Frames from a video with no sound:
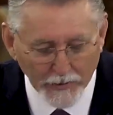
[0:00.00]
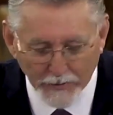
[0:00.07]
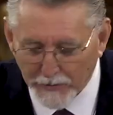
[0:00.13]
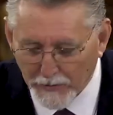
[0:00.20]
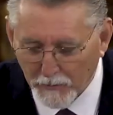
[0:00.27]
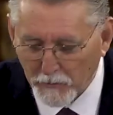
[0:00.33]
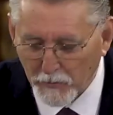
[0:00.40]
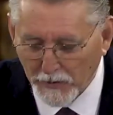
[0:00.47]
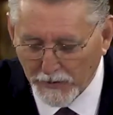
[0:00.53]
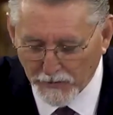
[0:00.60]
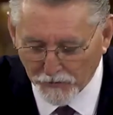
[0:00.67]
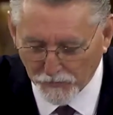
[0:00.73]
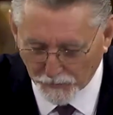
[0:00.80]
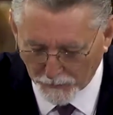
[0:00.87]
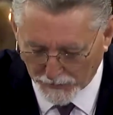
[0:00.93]
Yeah, bring
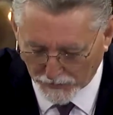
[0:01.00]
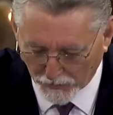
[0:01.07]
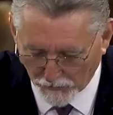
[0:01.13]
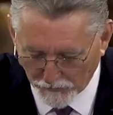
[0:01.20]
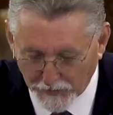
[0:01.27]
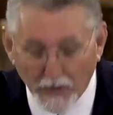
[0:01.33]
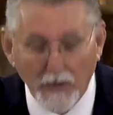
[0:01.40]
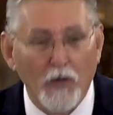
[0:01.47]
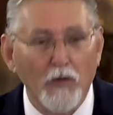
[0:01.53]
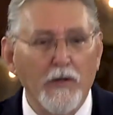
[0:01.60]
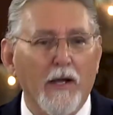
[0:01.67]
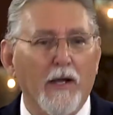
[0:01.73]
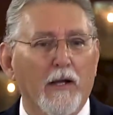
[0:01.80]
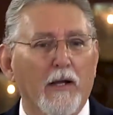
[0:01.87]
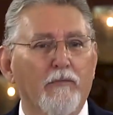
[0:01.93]
this one back over here.
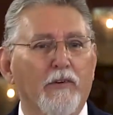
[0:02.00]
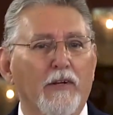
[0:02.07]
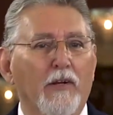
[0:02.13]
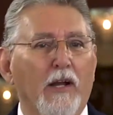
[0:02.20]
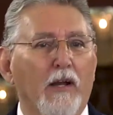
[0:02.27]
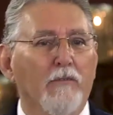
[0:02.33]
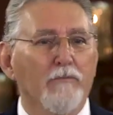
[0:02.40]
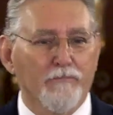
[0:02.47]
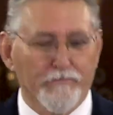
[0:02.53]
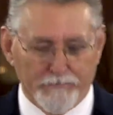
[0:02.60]
Okay, I got figured out.